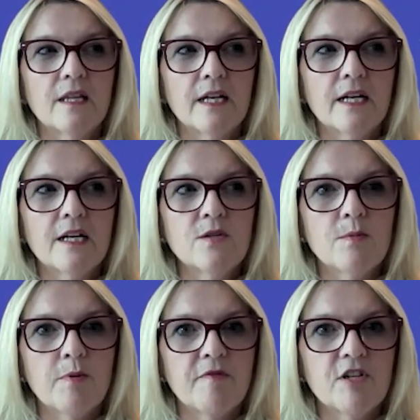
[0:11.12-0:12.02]
The
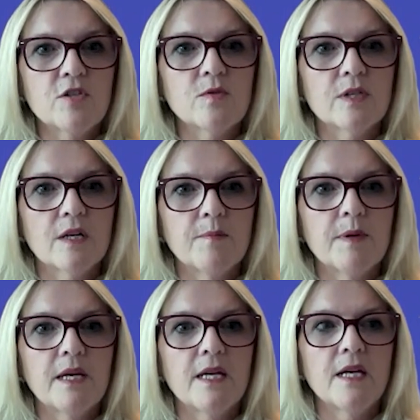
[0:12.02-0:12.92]
engagement professionals are going to
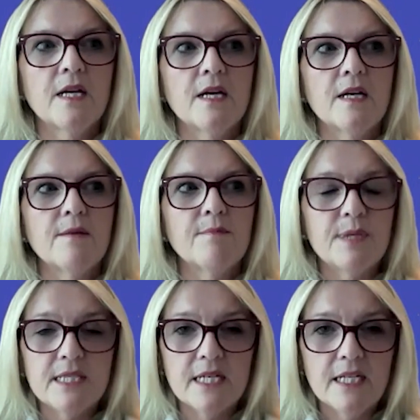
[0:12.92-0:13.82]
be
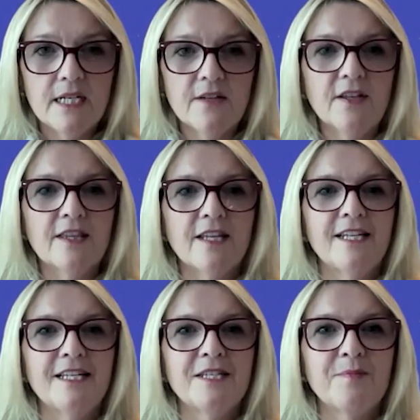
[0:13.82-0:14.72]
busy. I think they
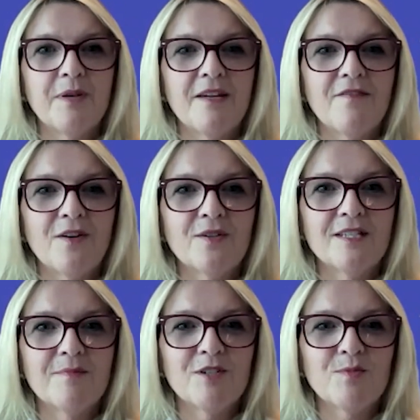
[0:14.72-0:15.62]
need to be
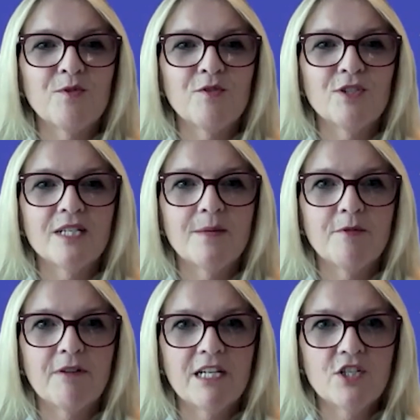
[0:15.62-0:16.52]
focusing much more on
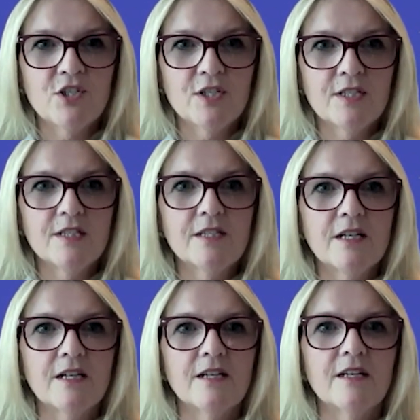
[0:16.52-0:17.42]
deliberation
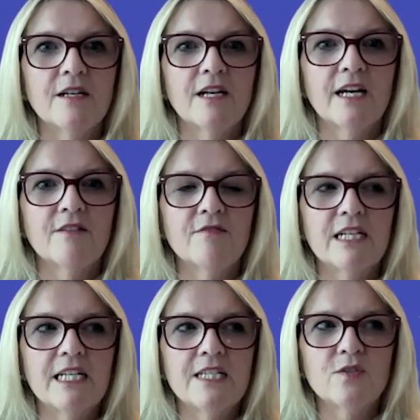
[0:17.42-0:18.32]
and
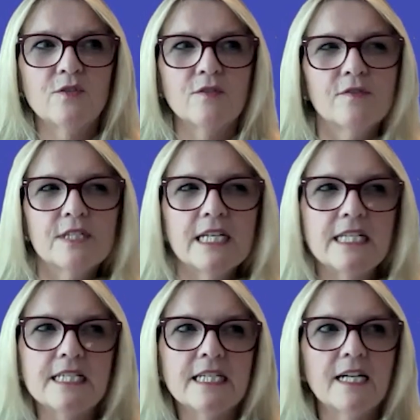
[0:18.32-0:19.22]
really sort of
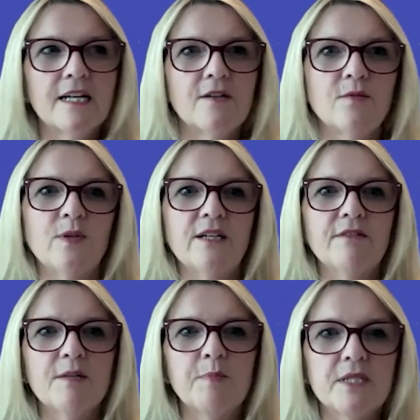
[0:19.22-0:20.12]
teasing out where
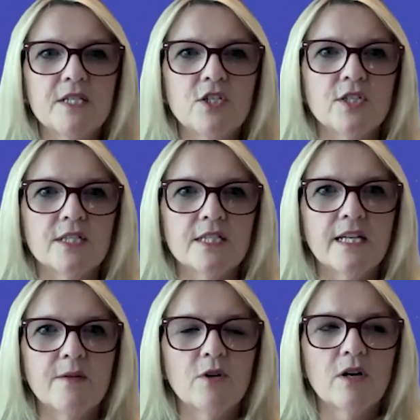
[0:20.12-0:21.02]
are the positions
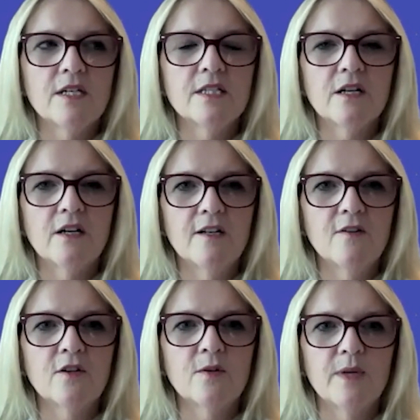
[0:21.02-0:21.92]
here, what kind of
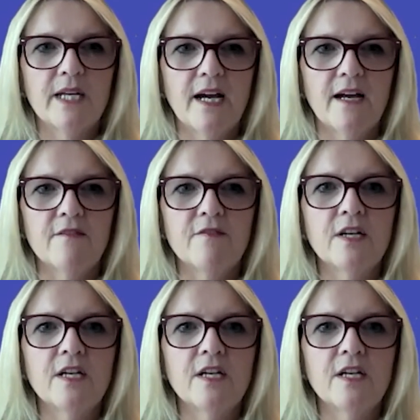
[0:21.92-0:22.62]
dialogue can we have?